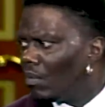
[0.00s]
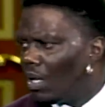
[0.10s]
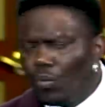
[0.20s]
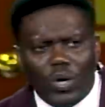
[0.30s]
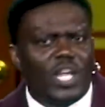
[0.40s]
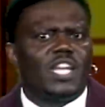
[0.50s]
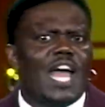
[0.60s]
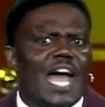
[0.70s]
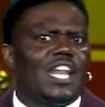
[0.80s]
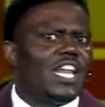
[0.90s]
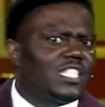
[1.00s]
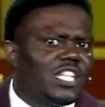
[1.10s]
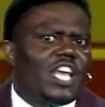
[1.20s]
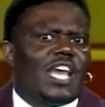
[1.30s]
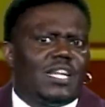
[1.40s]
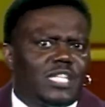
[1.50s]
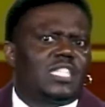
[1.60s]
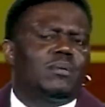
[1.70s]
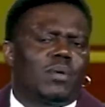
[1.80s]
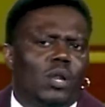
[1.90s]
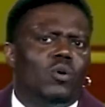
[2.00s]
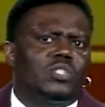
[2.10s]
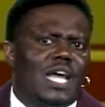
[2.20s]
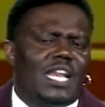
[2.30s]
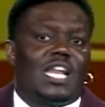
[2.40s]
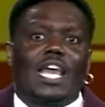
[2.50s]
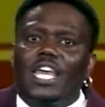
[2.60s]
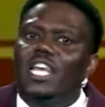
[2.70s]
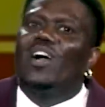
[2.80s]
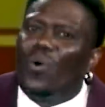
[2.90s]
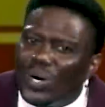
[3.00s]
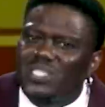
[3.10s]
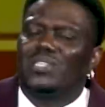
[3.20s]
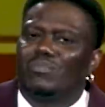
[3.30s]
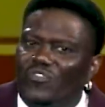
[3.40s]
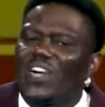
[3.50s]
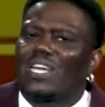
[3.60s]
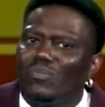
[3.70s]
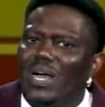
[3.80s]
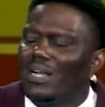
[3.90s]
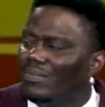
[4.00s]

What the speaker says: And when he died, the next day he got to take some clothes down there like he going some fucking way.